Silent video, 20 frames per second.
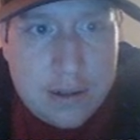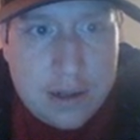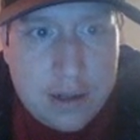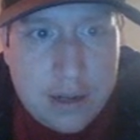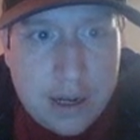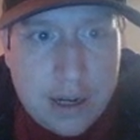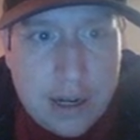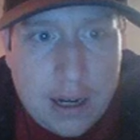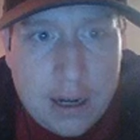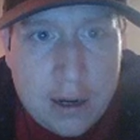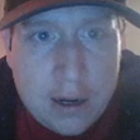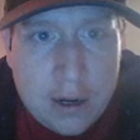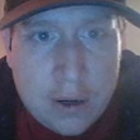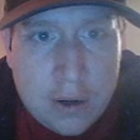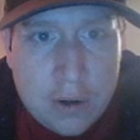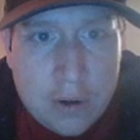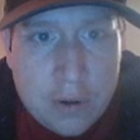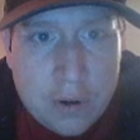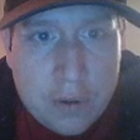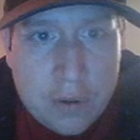
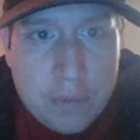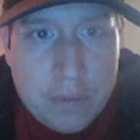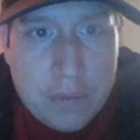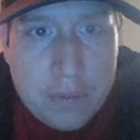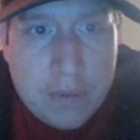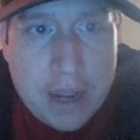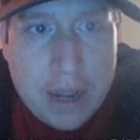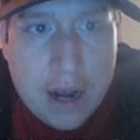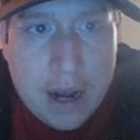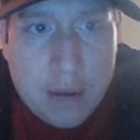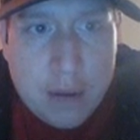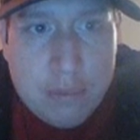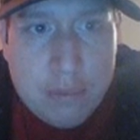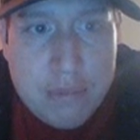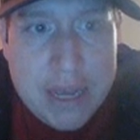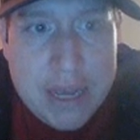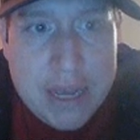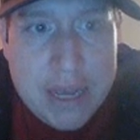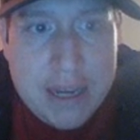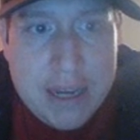how
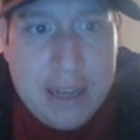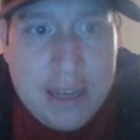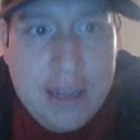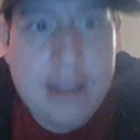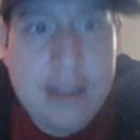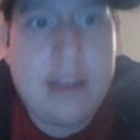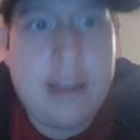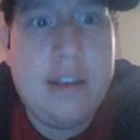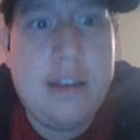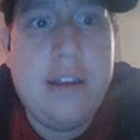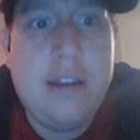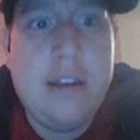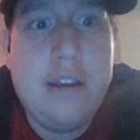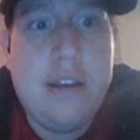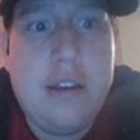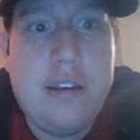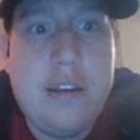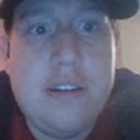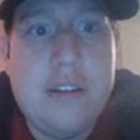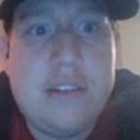many
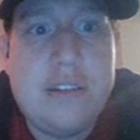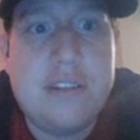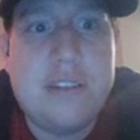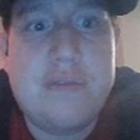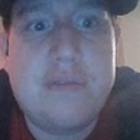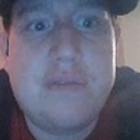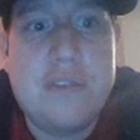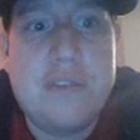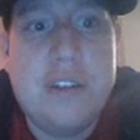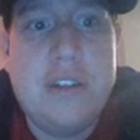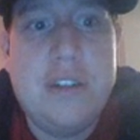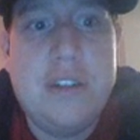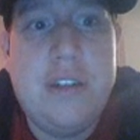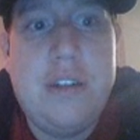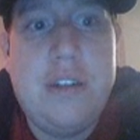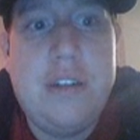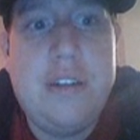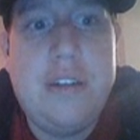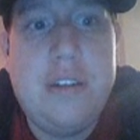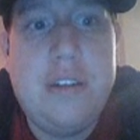different
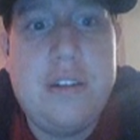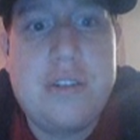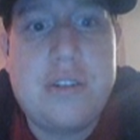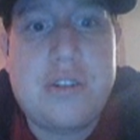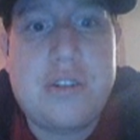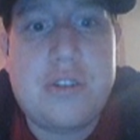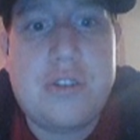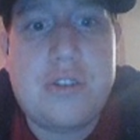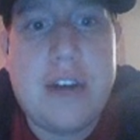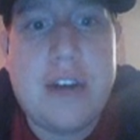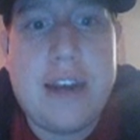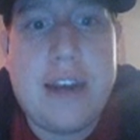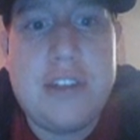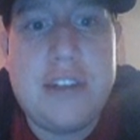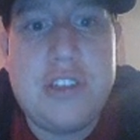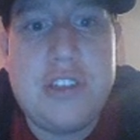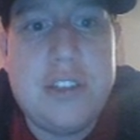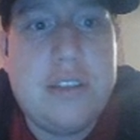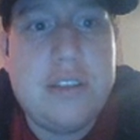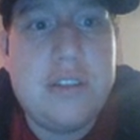
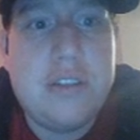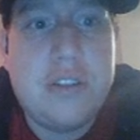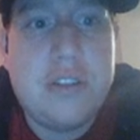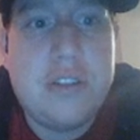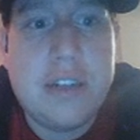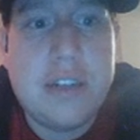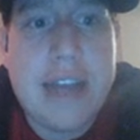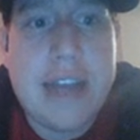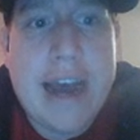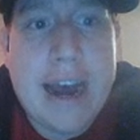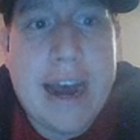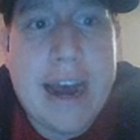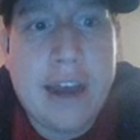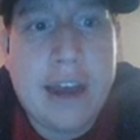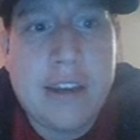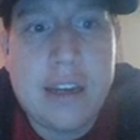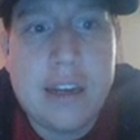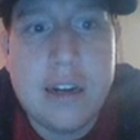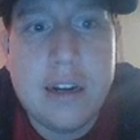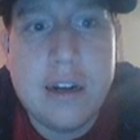strategies you can
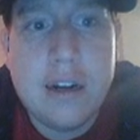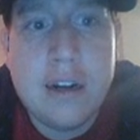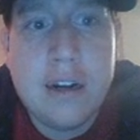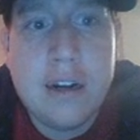add here.